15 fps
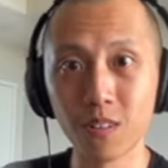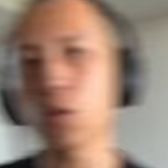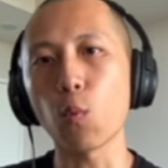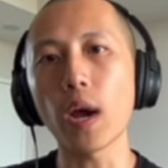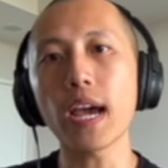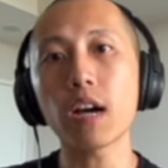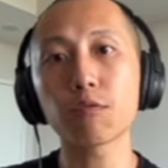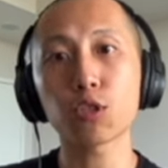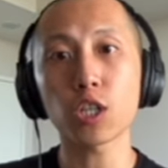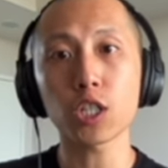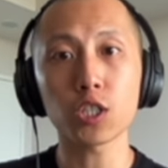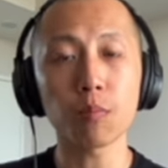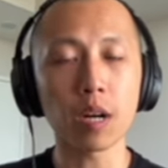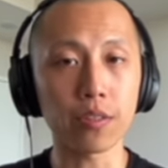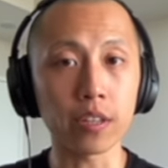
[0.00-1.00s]
The way I've structured
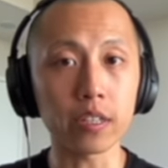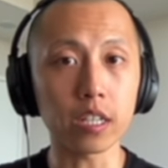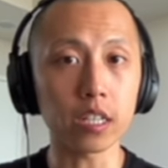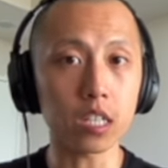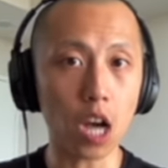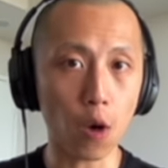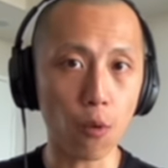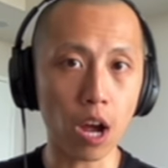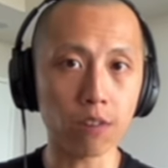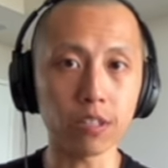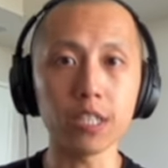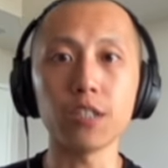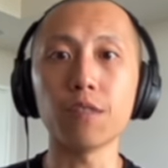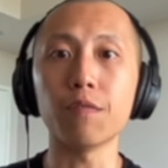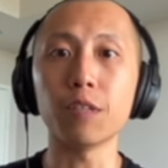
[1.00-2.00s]
my thinking around
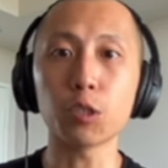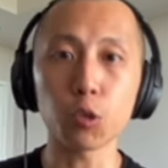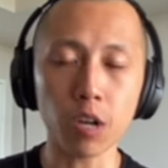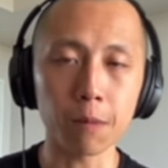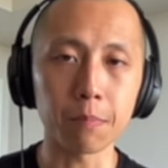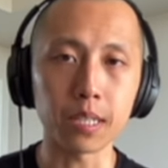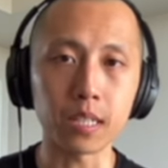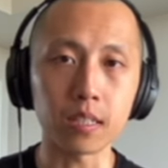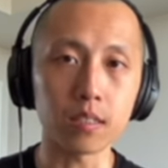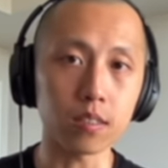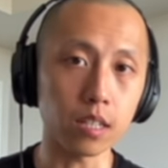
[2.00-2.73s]
individual companies